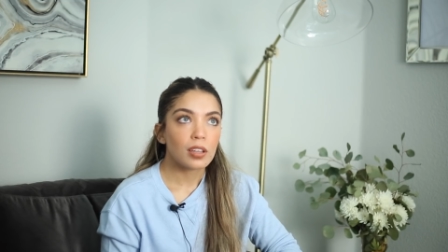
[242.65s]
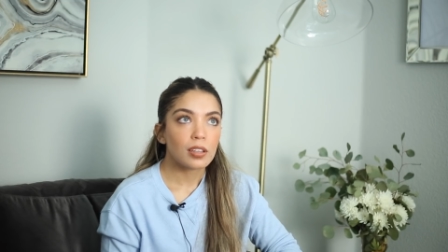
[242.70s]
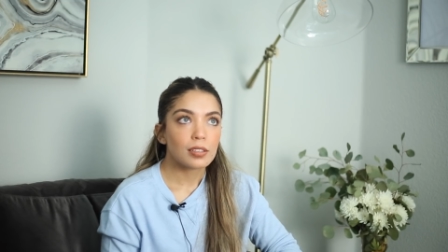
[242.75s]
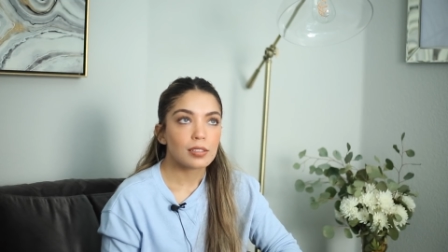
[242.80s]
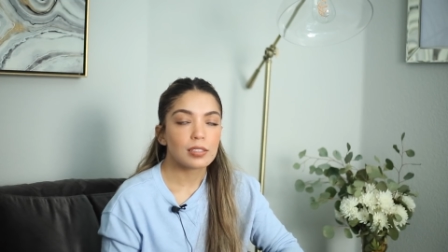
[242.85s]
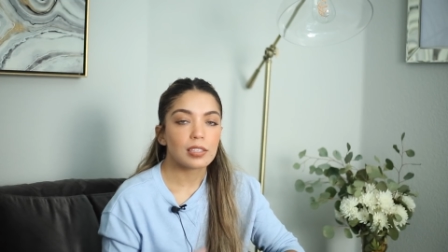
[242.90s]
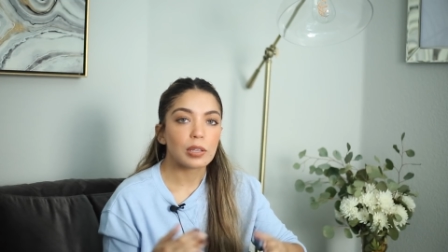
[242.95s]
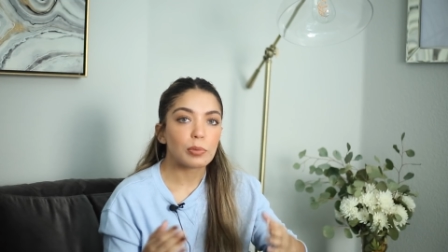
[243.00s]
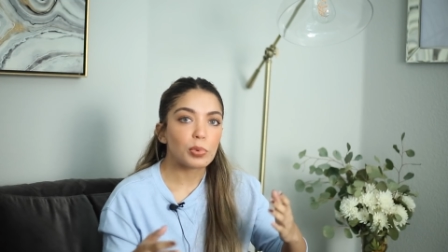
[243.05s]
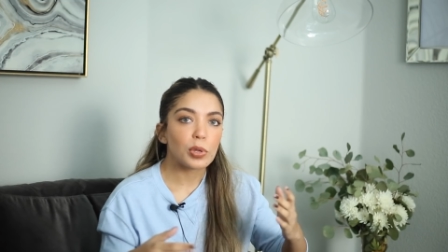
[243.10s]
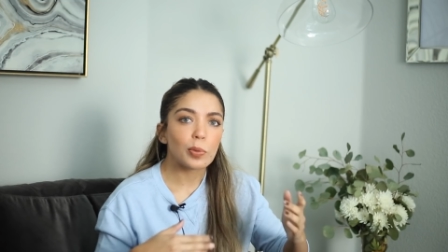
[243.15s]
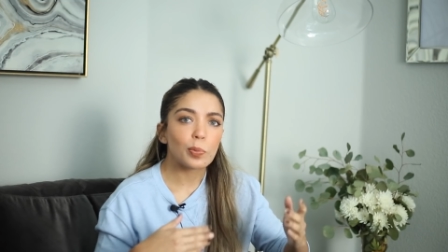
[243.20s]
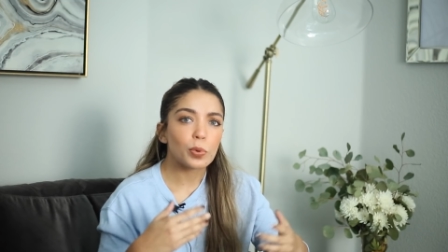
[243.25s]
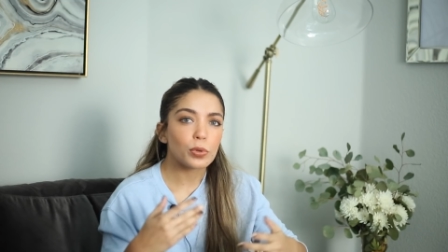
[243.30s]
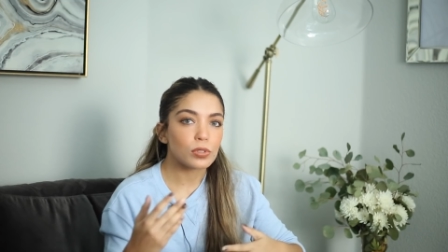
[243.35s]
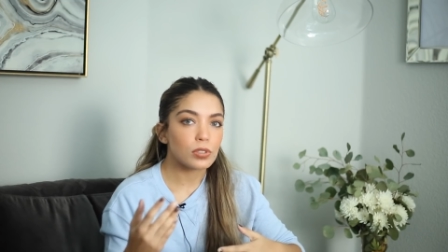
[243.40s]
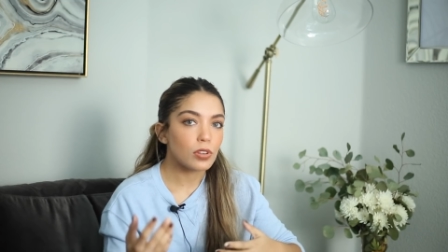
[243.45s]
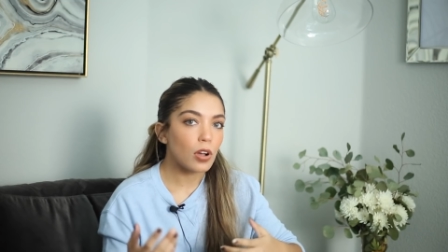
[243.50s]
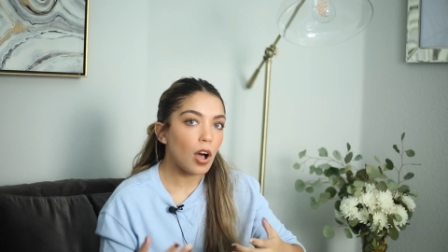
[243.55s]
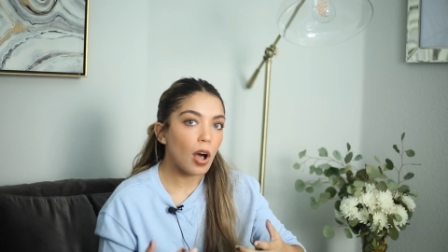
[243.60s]
seeing
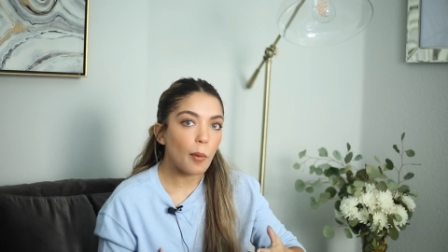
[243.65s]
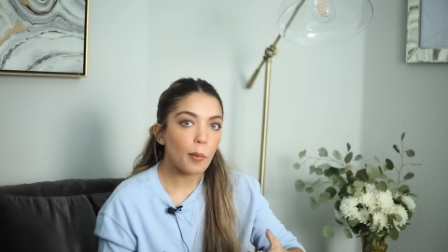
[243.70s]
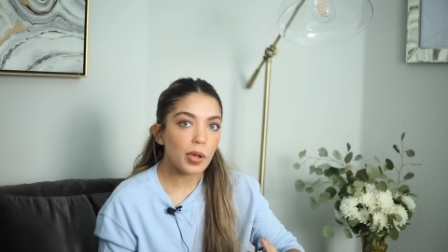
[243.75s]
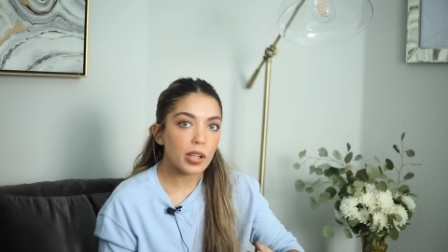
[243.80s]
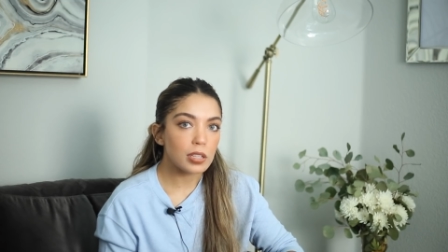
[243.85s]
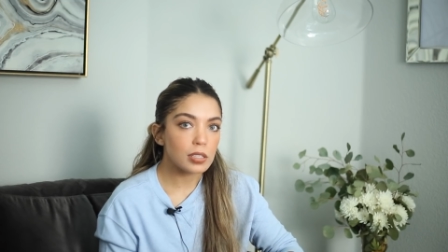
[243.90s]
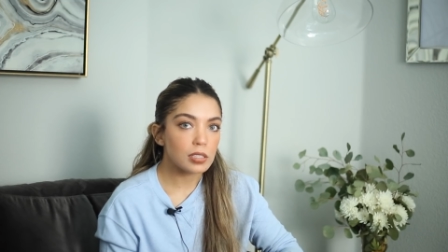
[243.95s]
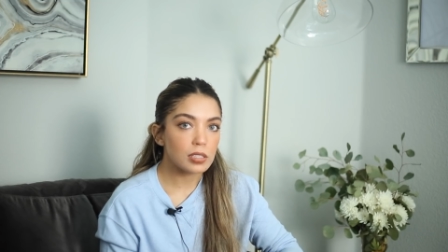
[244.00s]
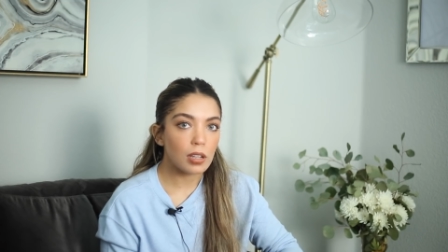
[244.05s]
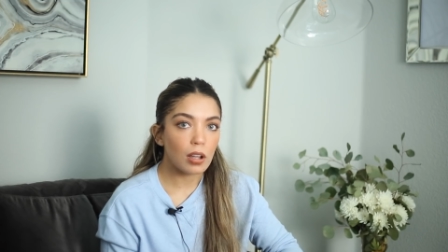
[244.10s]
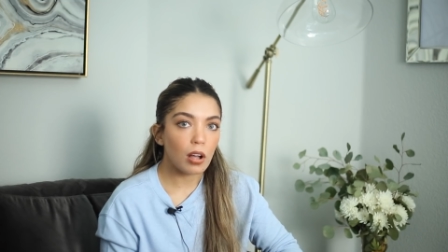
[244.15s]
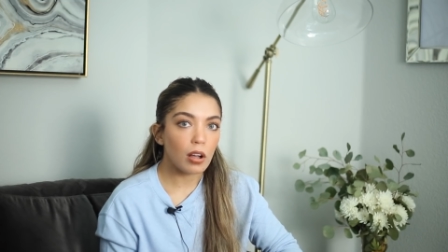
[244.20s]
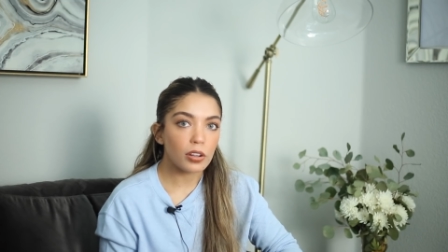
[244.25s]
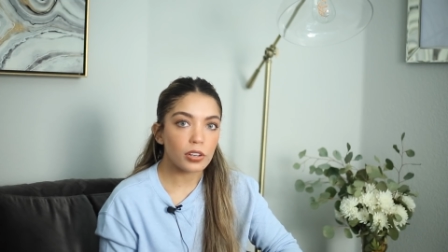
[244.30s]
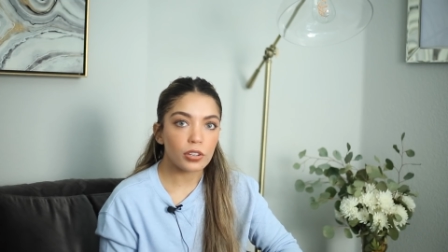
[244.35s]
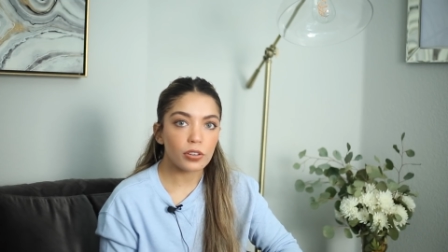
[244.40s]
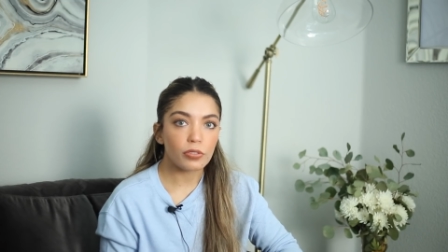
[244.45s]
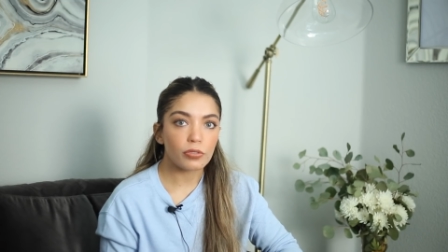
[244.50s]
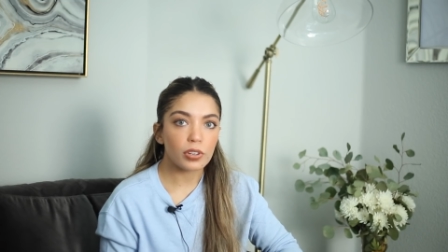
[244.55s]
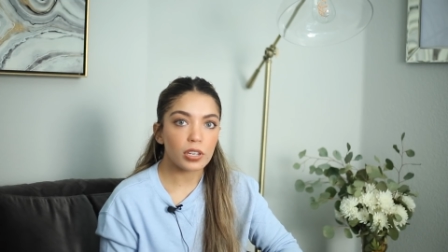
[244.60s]
people's comments
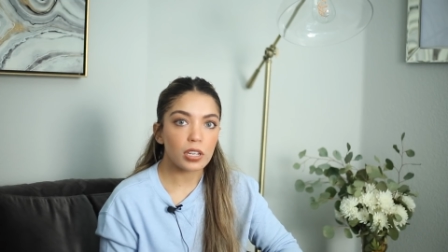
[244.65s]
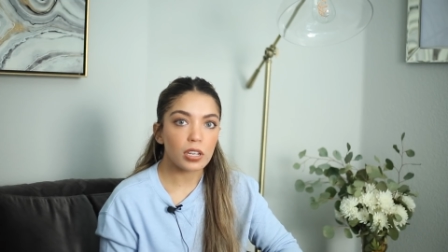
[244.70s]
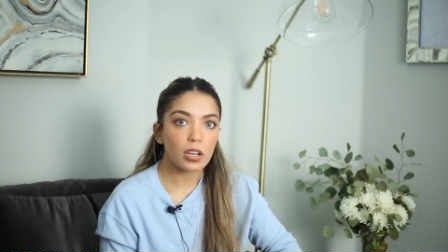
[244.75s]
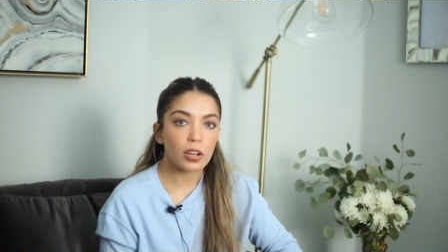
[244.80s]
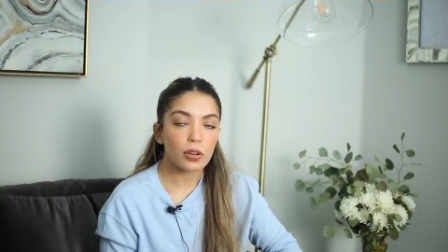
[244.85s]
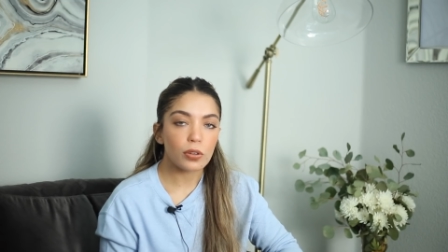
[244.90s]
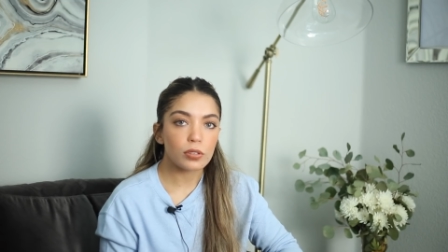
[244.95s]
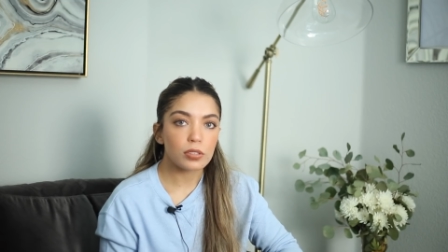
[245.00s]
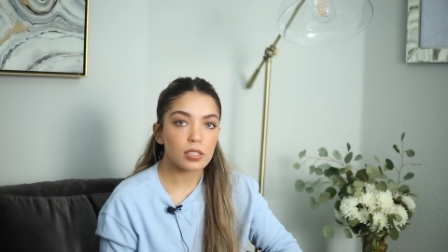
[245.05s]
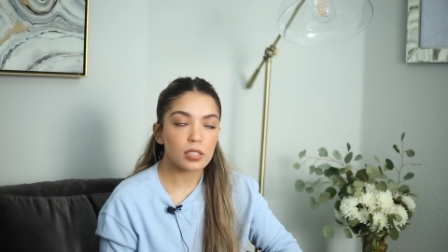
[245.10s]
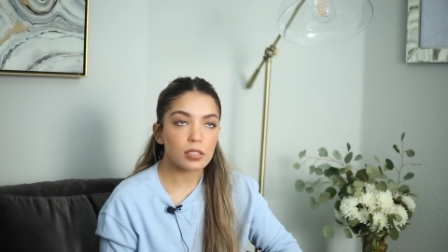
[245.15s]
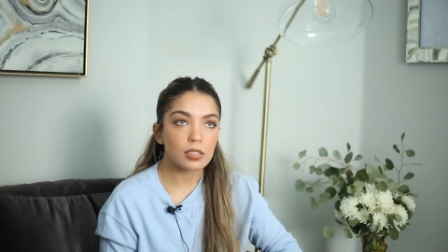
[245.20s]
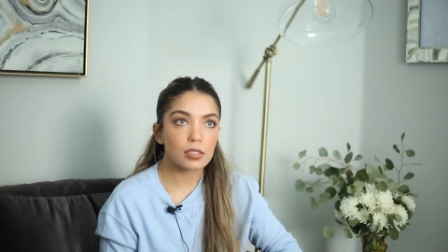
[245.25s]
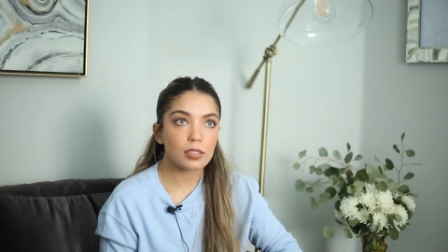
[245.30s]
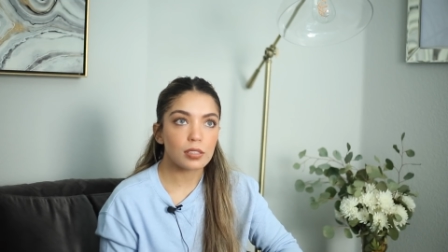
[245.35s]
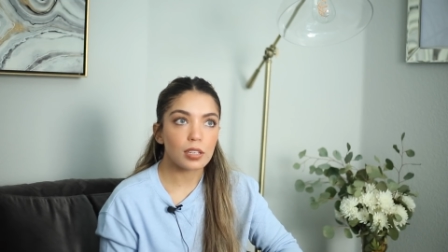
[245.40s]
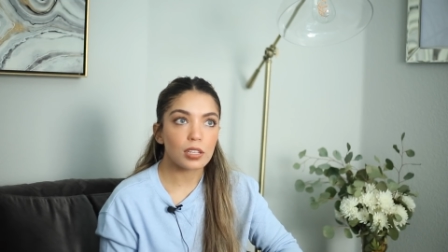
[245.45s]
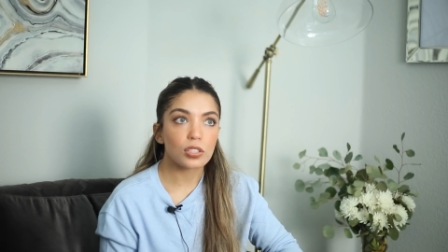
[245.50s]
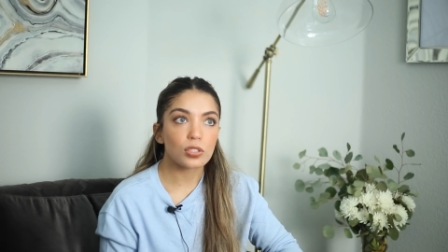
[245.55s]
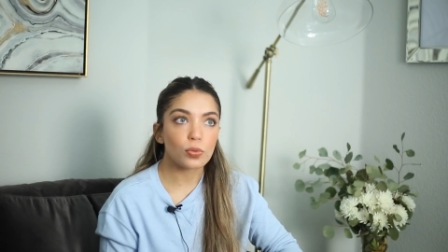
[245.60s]
on your videos,
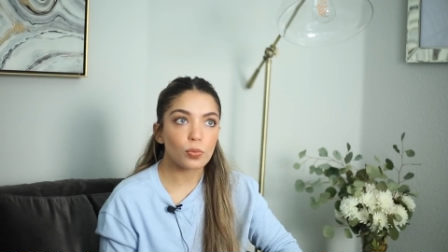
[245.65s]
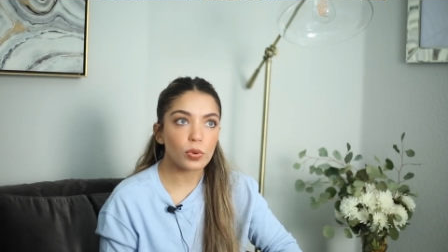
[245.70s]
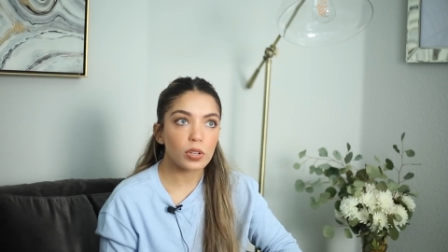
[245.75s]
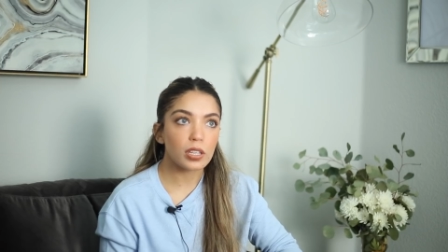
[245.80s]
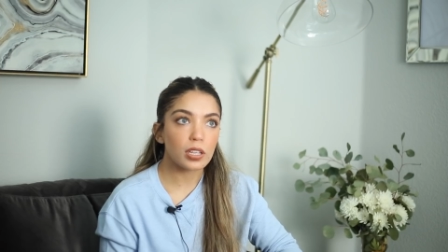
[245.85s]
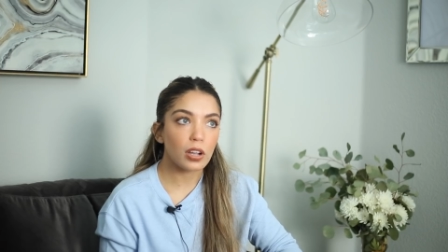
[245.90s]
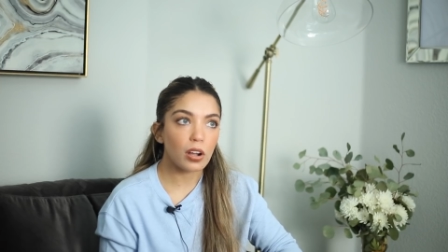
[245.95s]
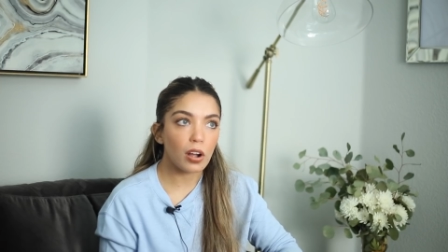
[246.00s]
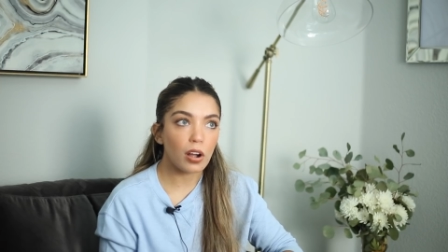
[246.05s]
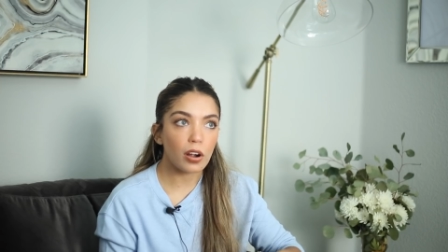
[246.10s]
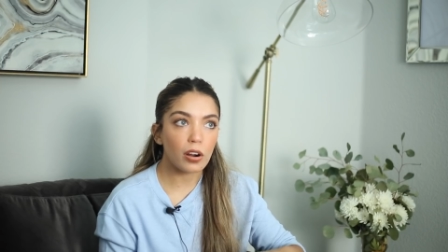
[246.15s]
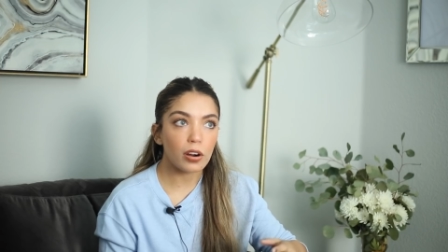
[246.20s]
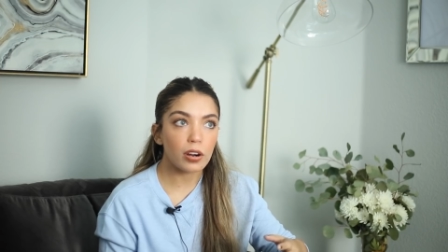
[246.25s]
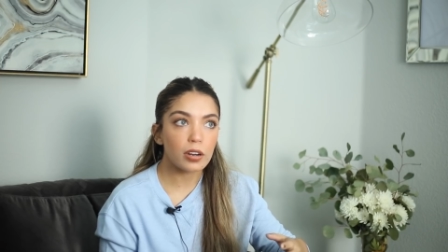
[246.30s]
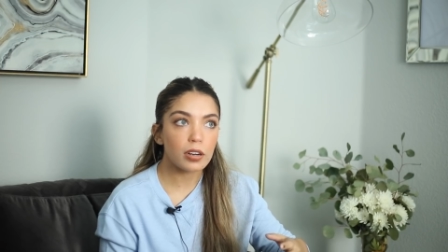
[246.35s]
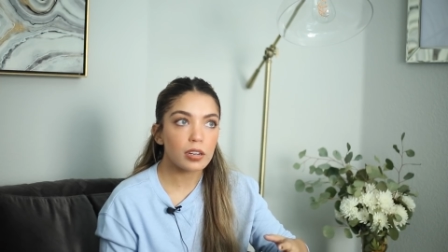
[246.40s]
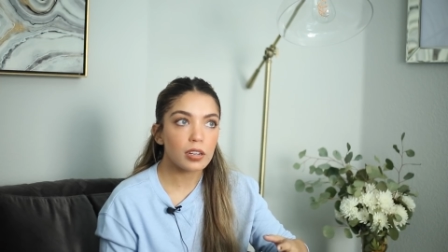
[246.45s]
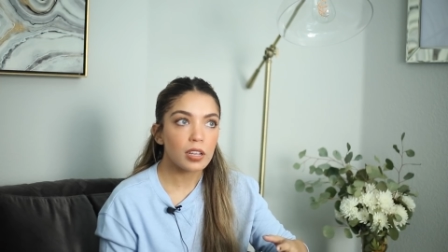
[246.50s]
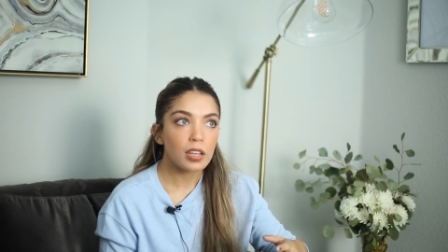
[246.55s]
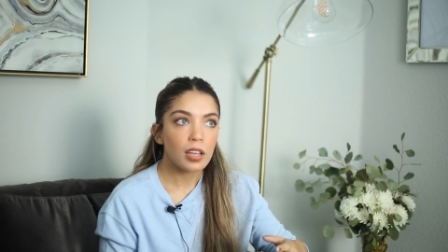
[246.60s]
it's really
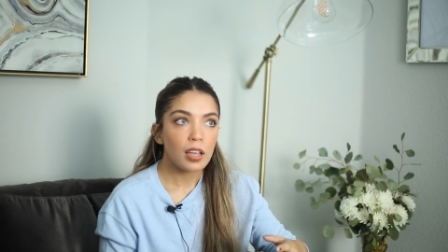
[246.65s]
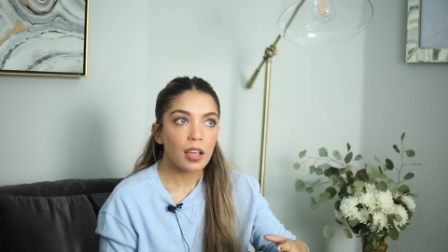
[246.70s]
hard.